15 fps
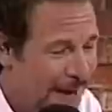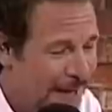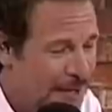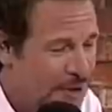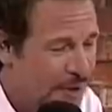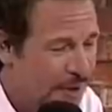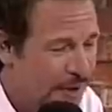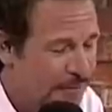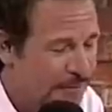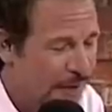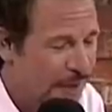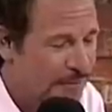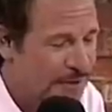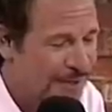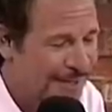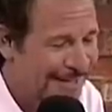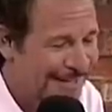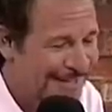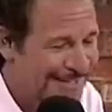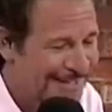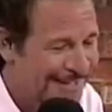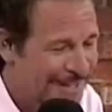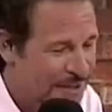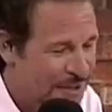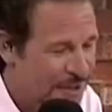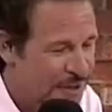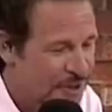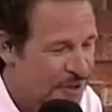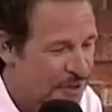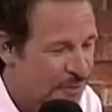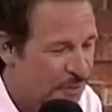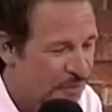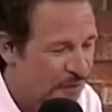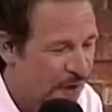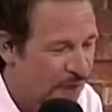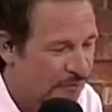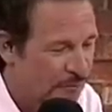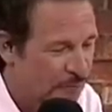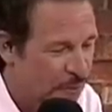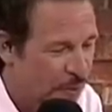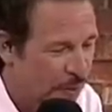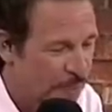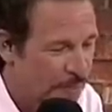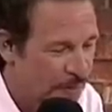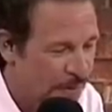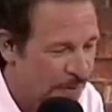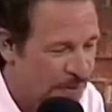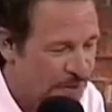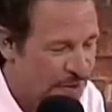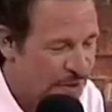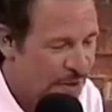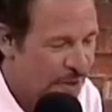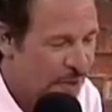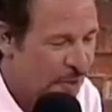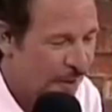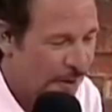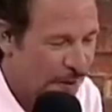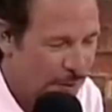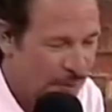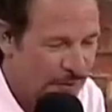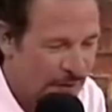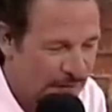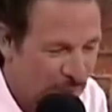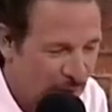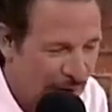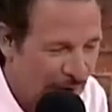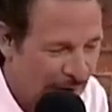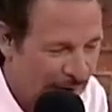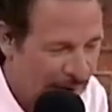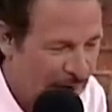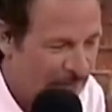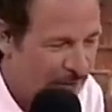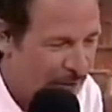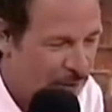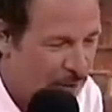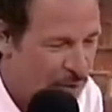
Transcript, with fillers: imagine that was an easy decision to move on from Lloyd Pierce, who I know you think very highly of. I